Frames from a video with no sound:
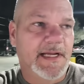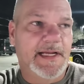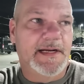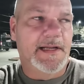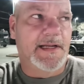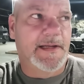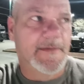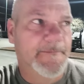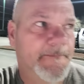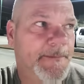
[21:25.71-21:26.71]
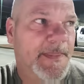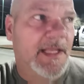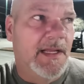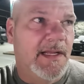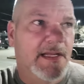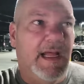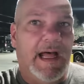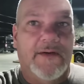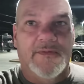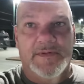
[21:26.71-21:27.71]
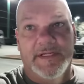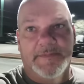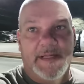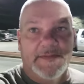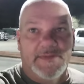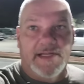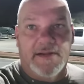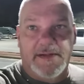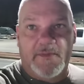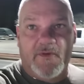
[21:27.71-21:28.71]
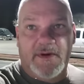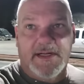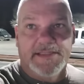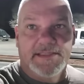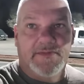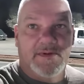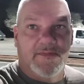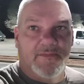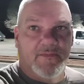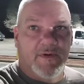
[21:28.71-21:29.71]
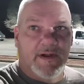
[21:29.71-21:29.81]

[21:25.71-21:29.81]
And I will touch base with y'all in the morning and let you know where I'm.